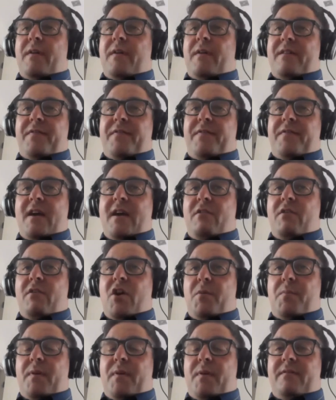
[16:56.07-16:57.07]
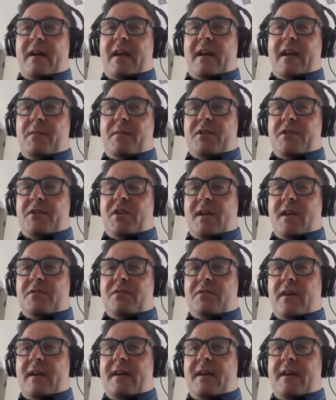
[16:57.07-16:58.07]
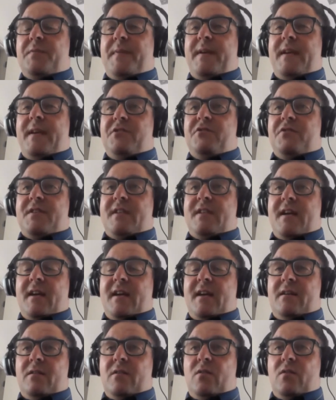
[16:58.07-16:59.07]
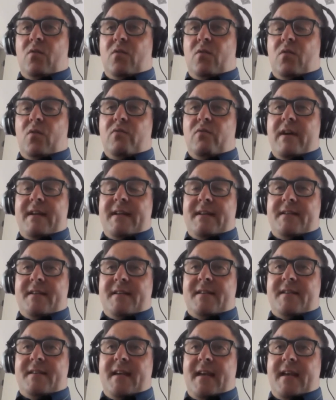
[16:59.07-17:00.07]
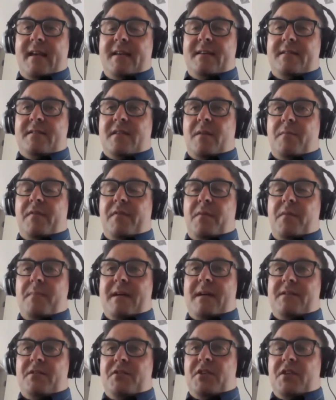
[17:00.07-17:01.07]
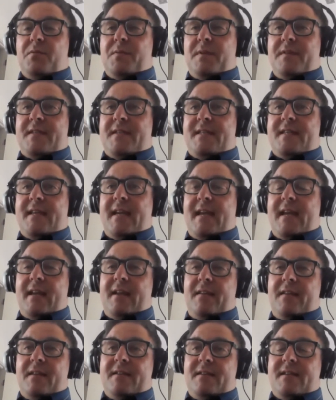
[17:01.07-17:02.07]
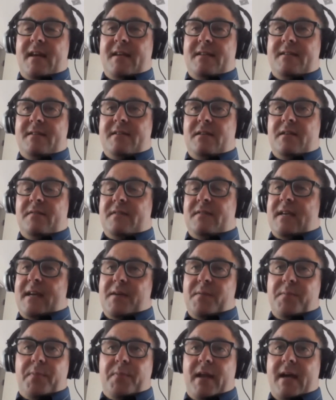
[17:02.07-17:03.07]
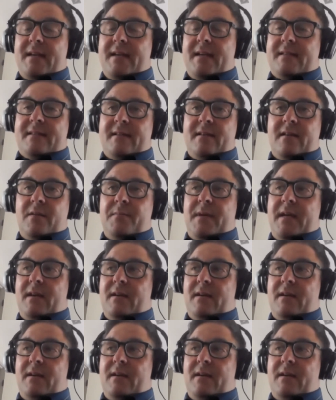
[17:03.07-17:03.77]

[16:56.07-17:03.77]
part of that fair and open value exchange, right? And it's been interesting already to see some of the messaging that we've seen in the tests that have taken place. I